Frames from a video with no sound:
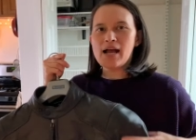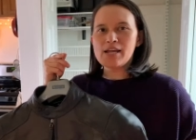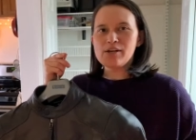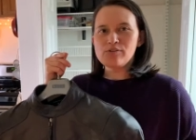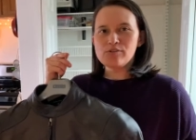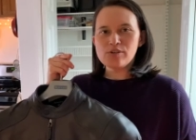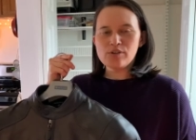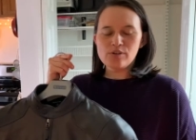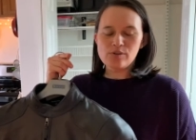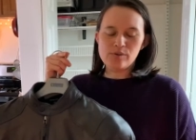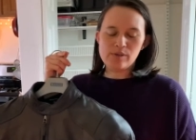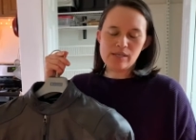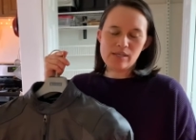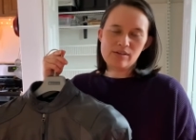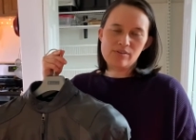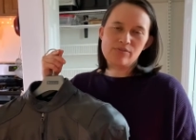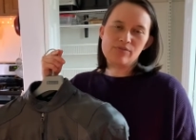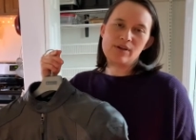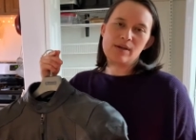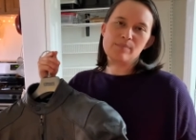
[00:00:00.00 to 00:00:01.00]
don't know
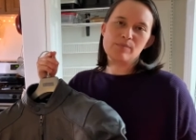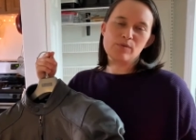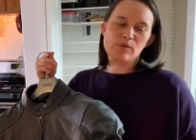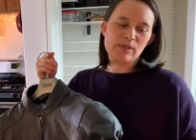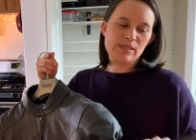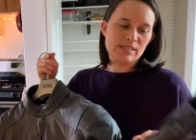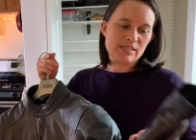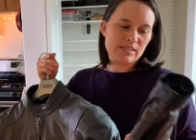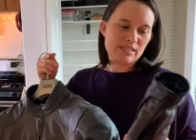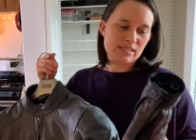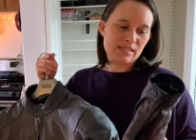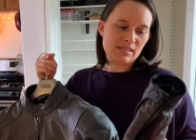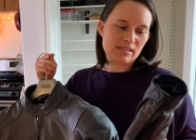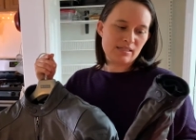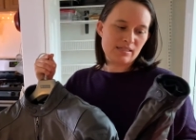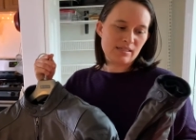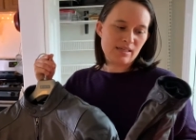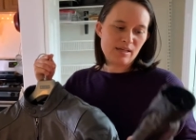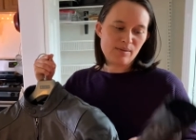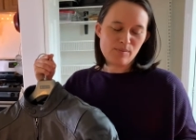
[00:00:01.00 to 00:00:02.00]
if I'm going
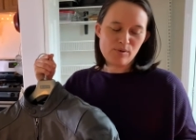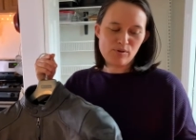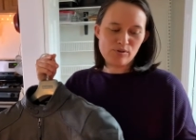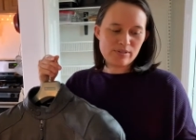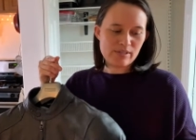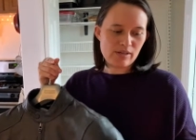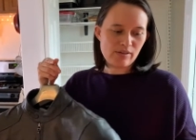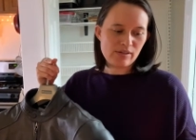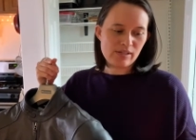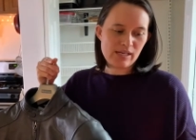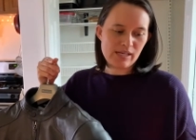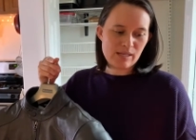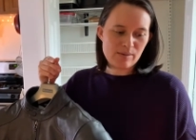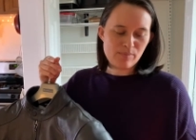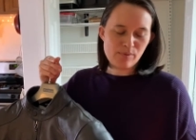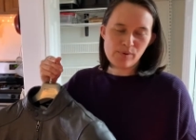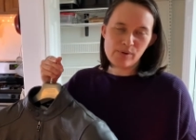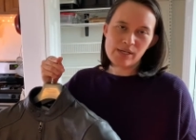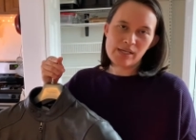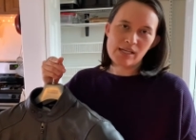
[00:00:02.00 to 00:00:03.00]
to get a motorcycle at any
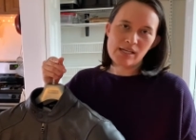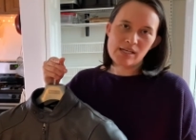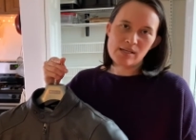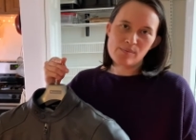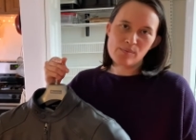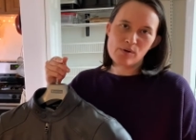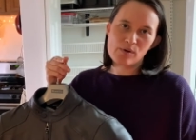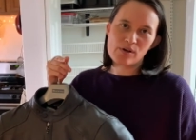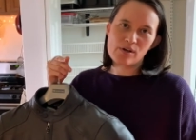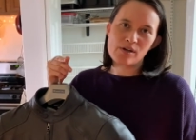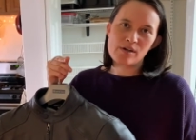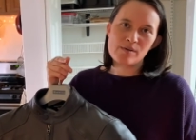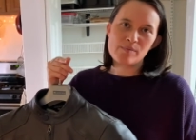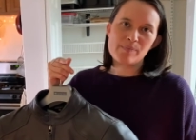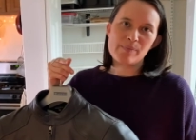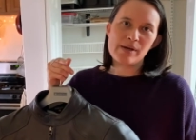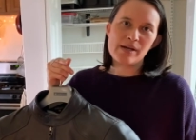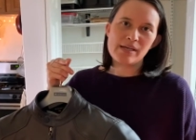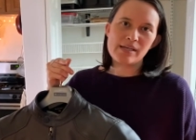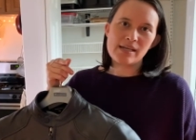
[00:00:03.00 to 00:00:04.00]
point anymore,
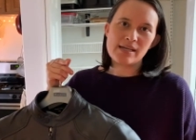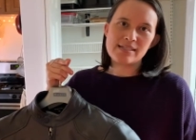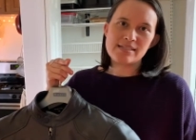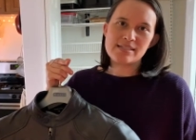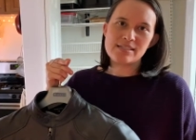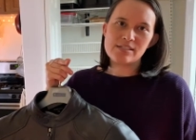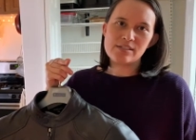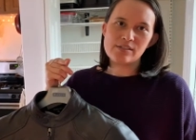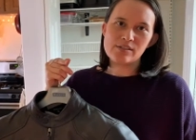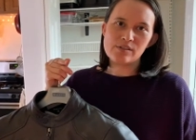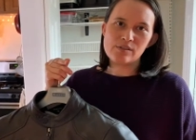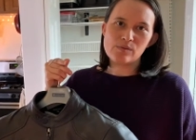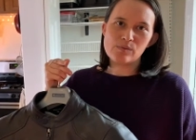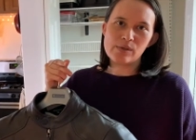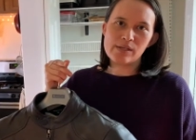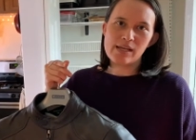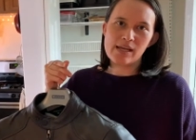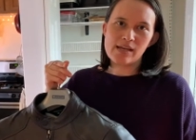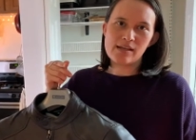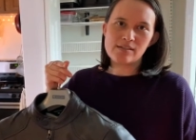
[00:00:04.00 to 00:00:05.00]
but I still
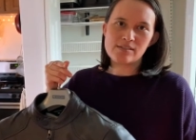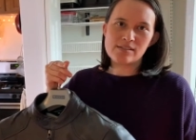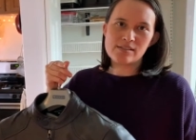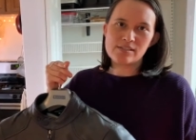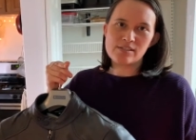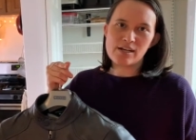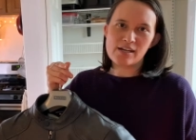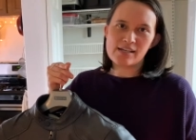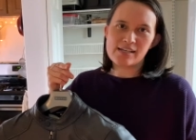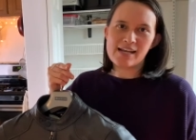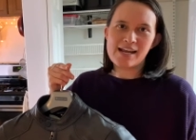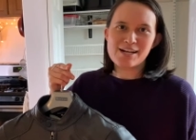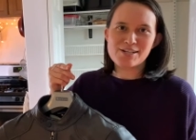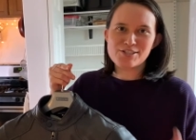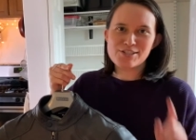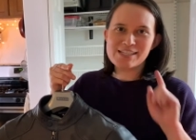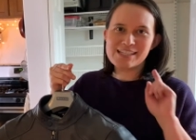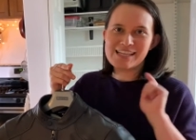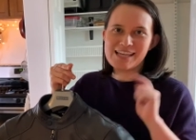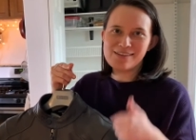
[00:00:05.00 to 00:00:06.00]
want to hang on to the jacket. I
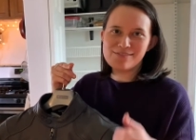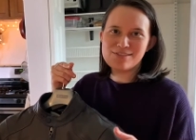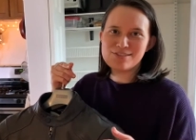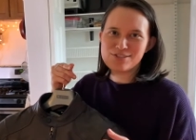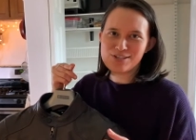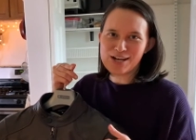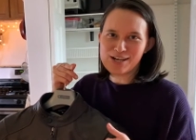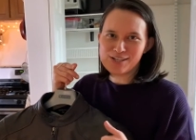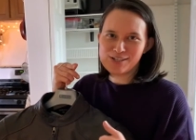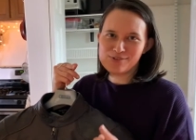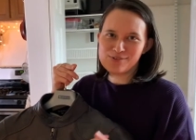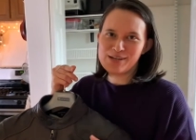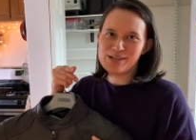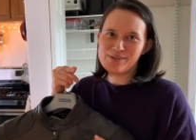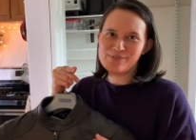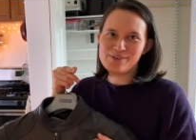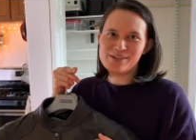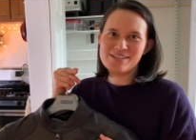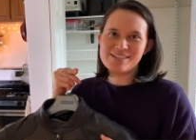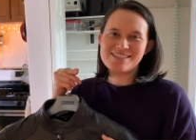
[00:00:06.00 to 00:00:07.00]
actually gave this jacket away
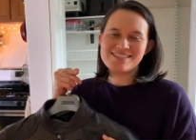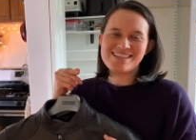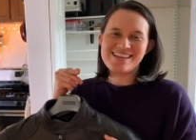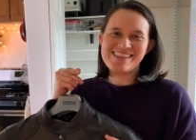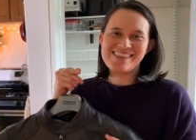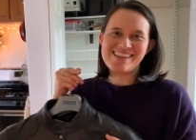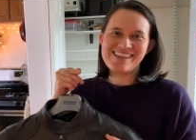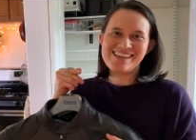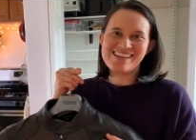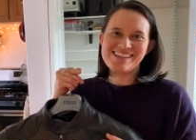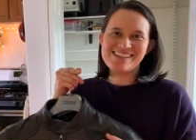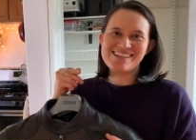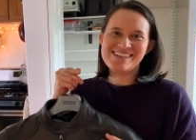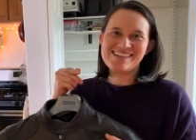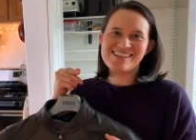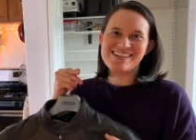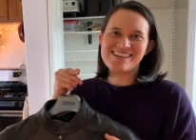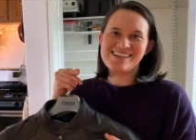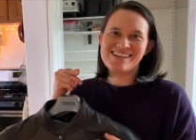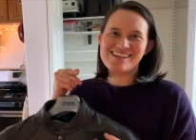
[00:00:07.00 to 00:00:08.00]
once and
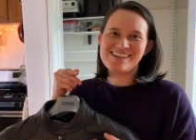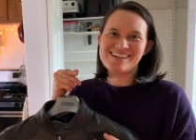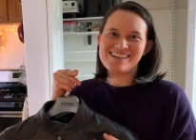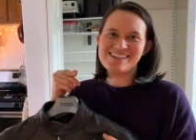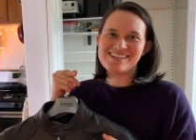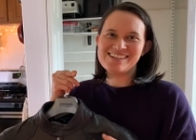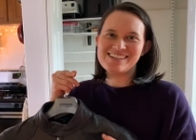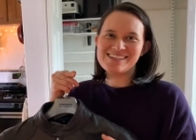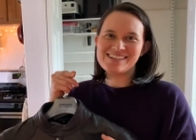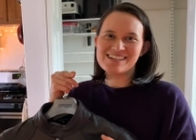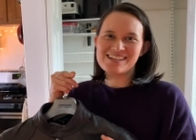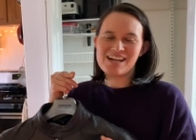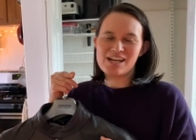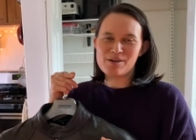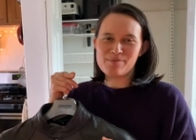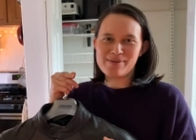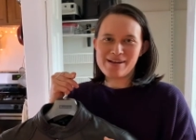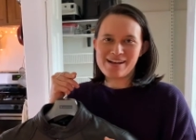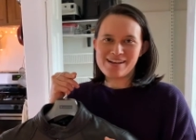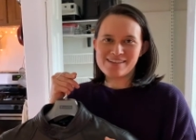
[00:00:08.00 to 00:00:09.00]
then got
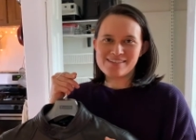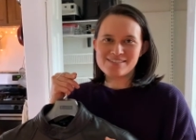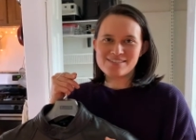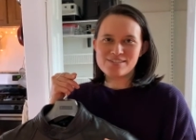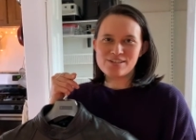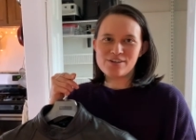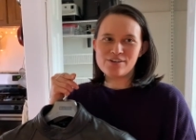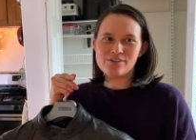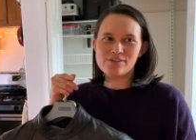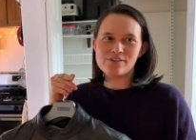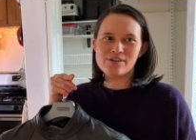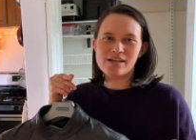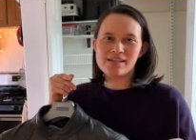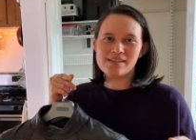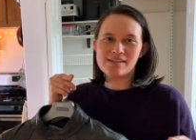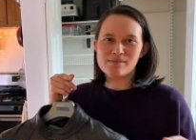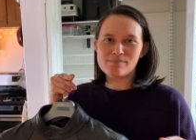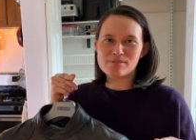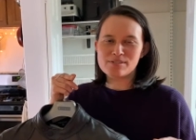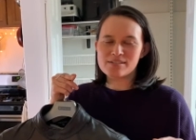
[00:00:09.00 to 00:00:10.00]
it back. So I
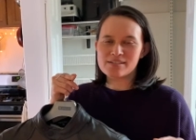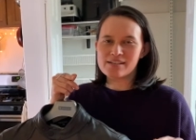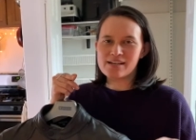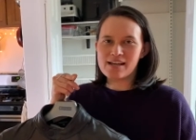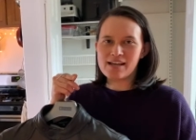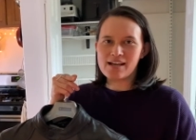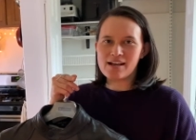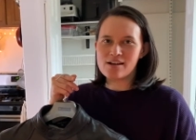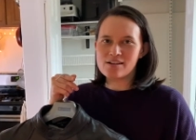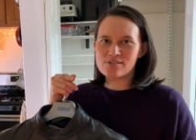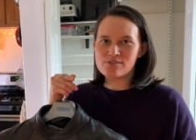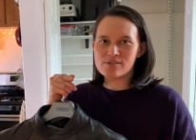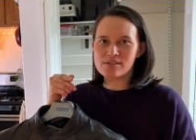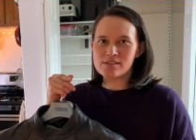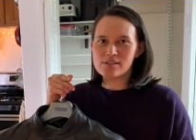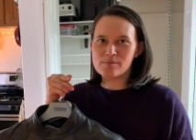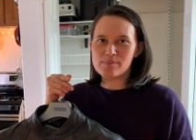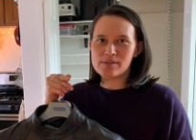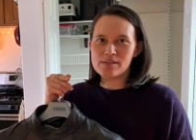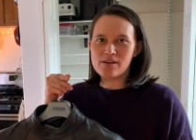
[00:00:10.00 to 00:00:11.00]
think I'm just going to hang on to it a
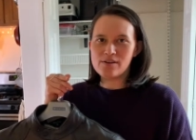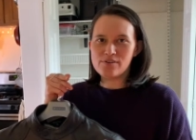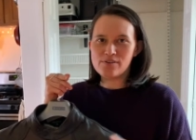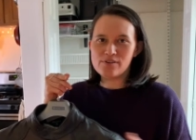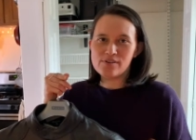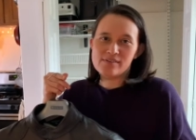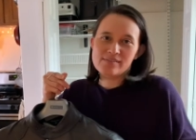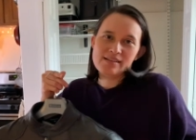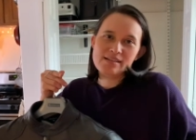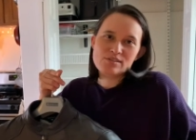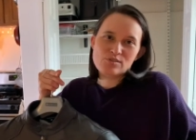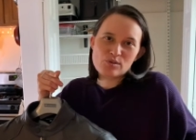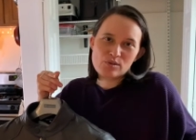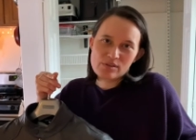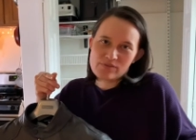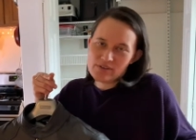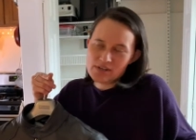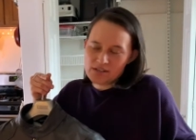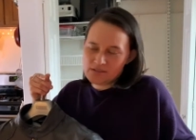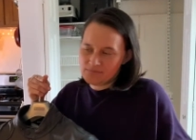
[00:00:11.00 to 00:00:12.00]
little bit longer, and that's totally
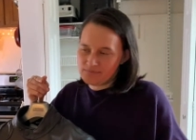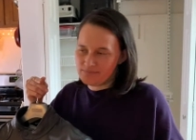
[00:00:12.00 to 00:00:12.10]
fine.